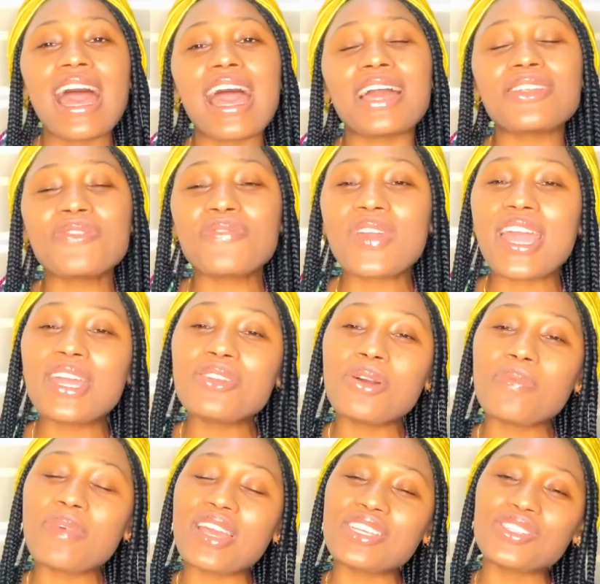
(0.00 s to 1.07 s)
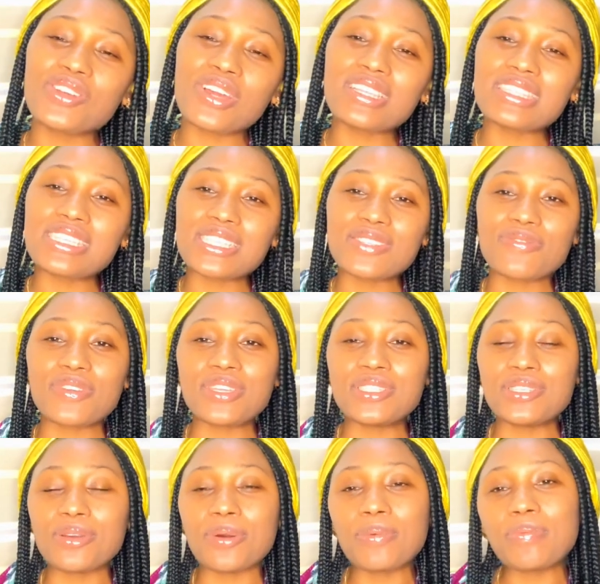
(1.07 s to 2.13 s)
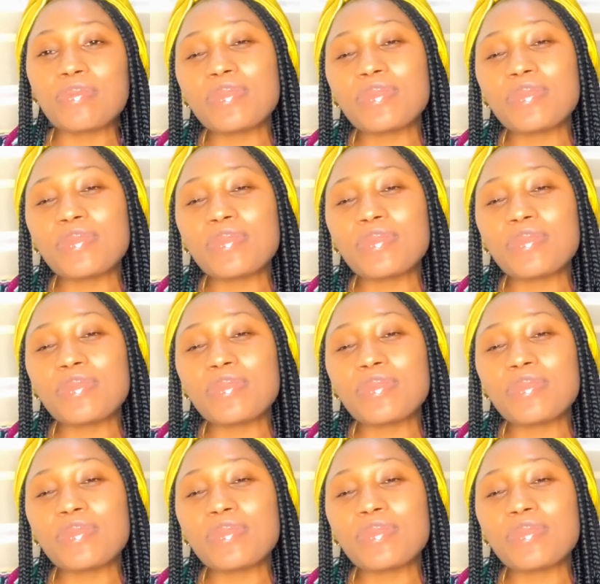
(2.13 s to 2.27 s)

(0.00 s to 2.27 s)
And if you end up enjoying this video,